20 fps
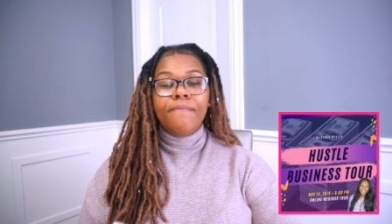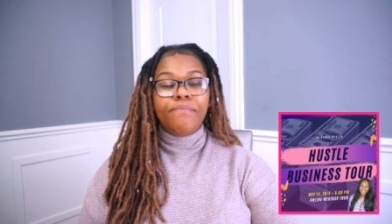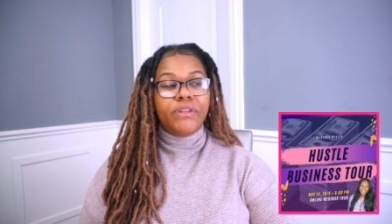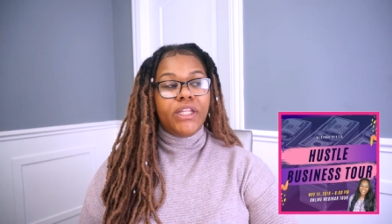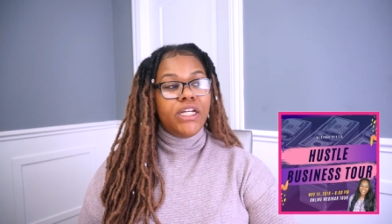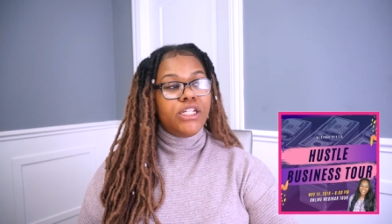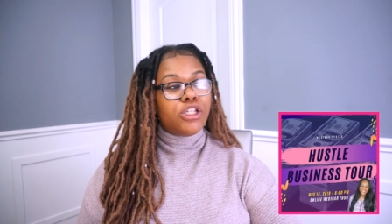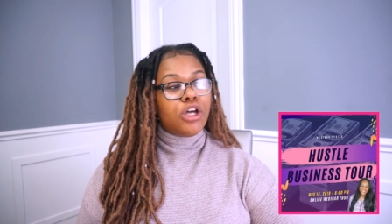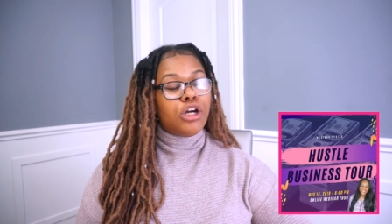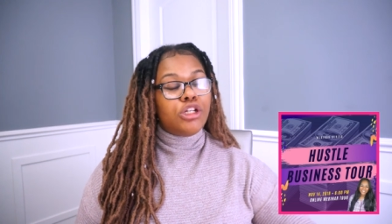
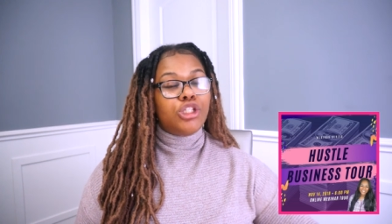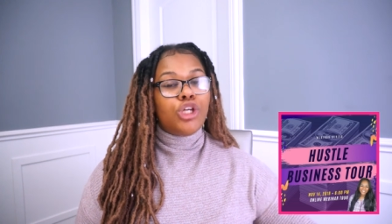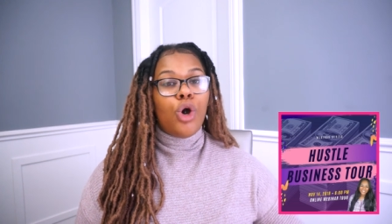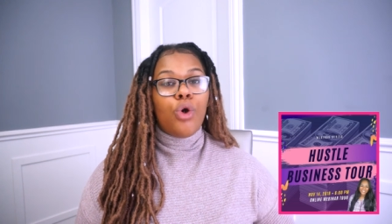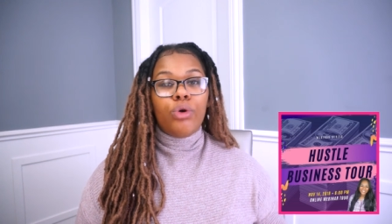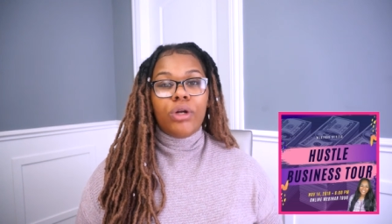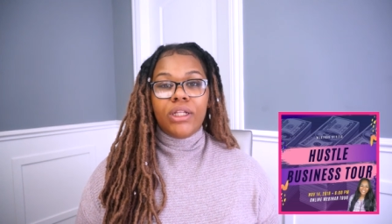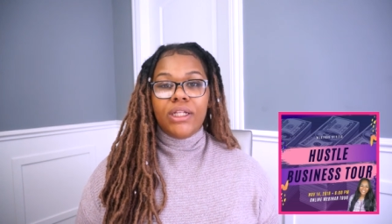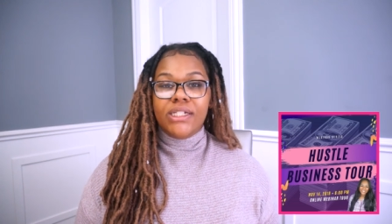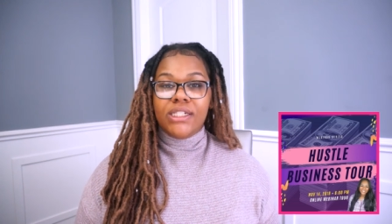these are
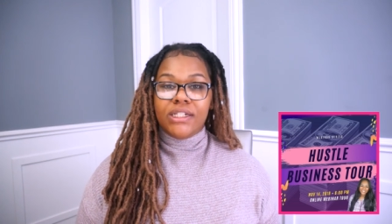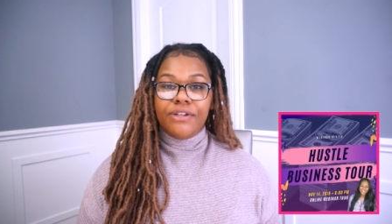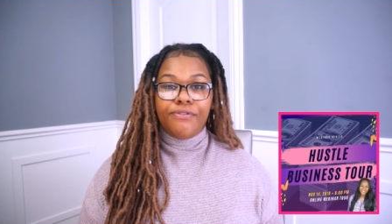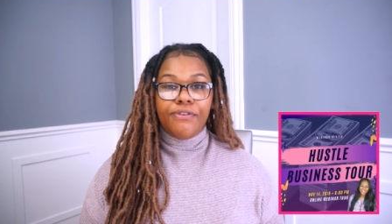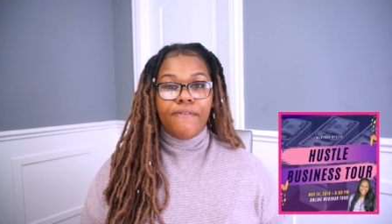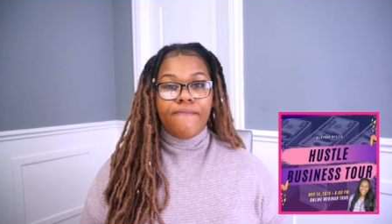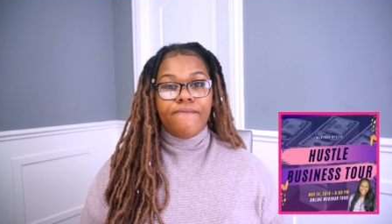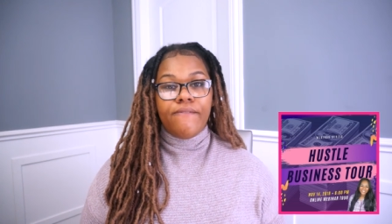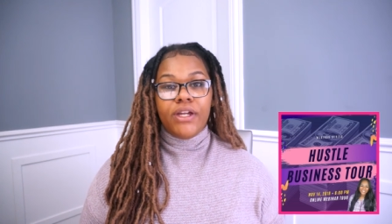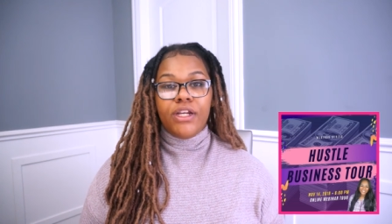totally
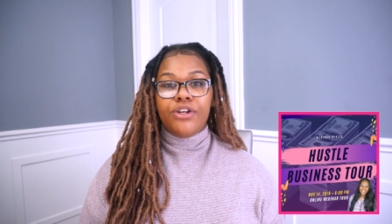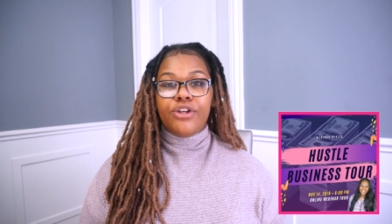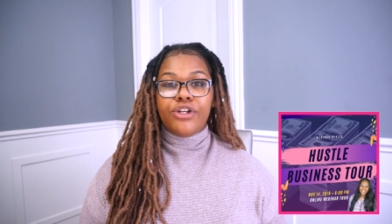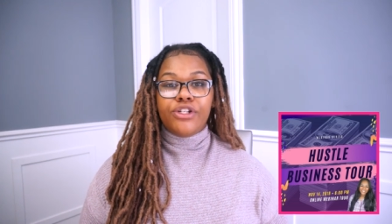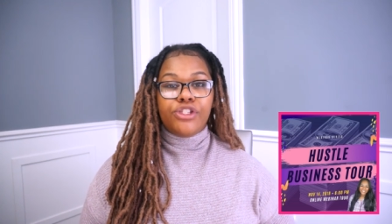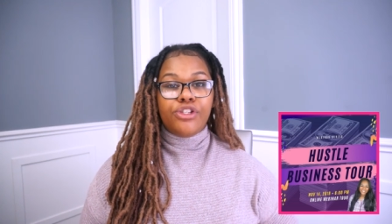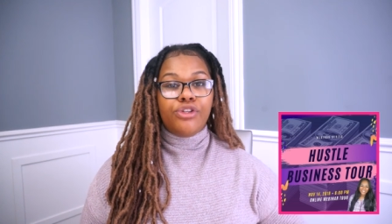different vendors,